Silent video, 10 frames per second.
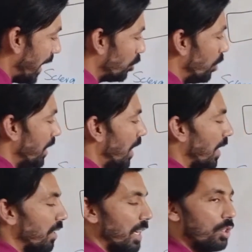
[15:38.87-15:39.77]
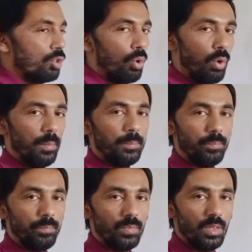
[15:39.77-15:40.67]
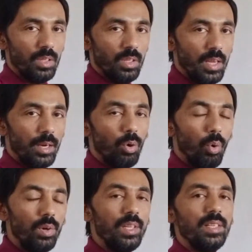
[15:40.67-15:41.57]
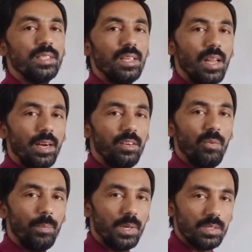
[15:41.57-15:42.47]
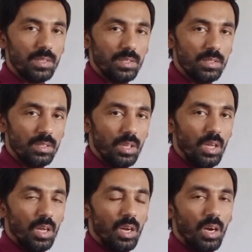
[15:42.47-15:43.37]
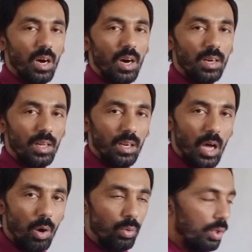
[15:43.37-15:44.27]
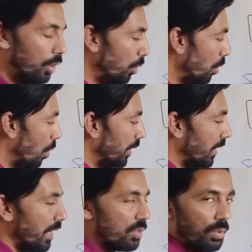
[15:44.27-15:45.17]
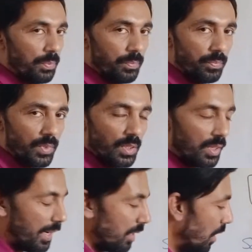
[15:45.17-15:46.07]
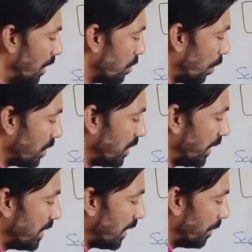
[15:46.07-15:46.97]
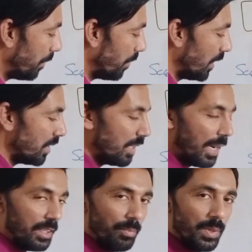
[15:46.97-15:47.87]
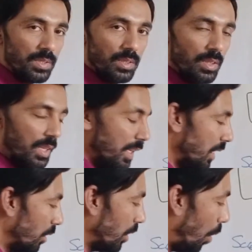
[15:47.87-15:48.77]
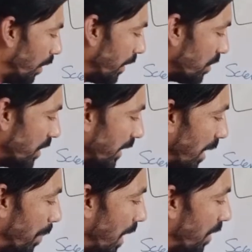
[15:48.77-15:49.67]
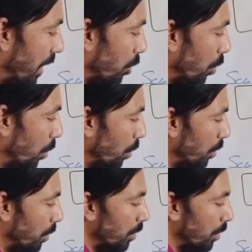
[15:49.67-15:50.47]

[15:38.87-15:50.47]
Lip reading: actually a red zone, and only selective persons are allowed to go in the red zone, right? So oxygen is a selective person, and the only oxygen can penetrate through